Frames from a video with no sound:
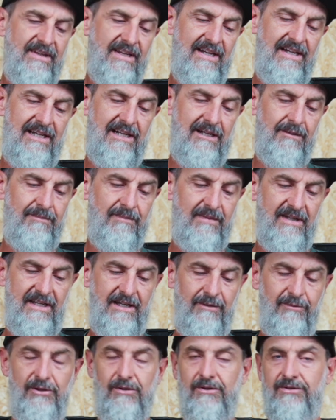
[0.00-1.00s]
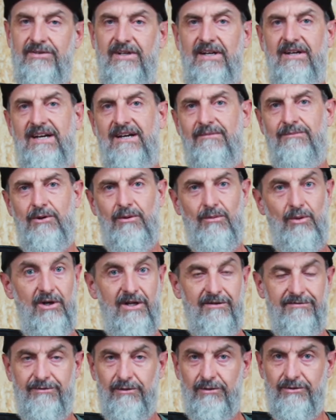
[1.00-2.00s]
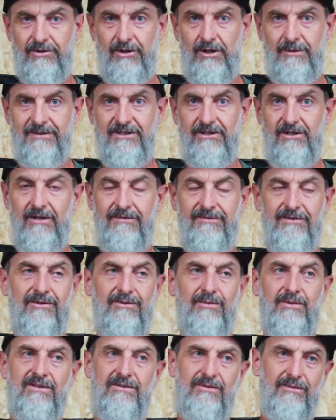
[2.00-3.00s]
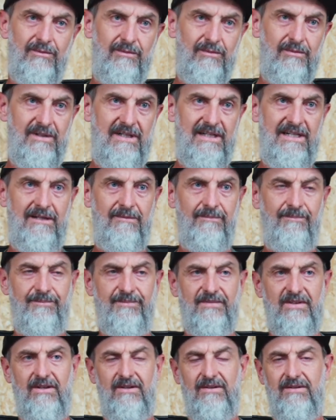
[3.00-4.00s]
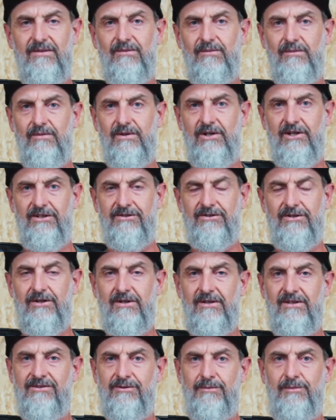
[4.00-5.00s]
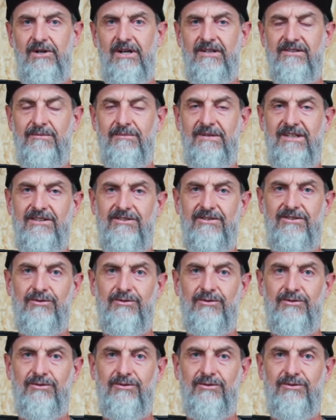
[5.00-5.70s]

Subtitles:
And we also have my wife full-time in the office, which her title is a project manager